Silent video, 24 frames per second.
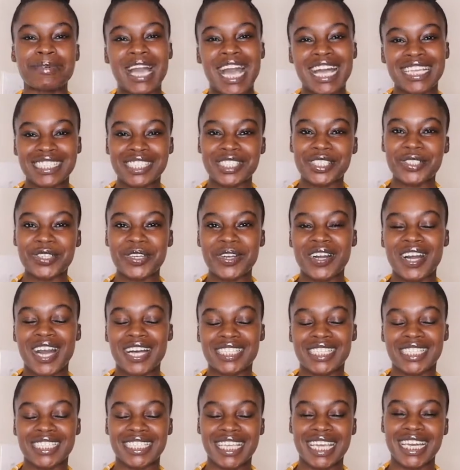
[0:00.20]
guys, it's your girl
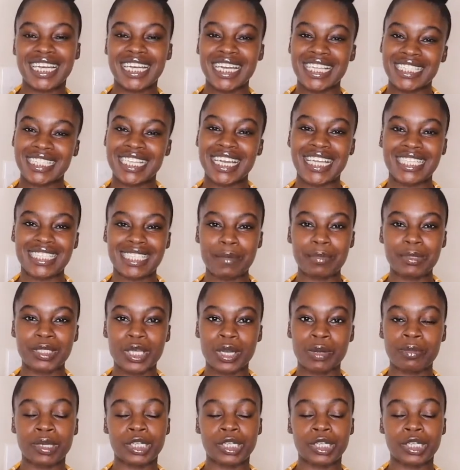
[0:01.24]
Constance and In today's episode,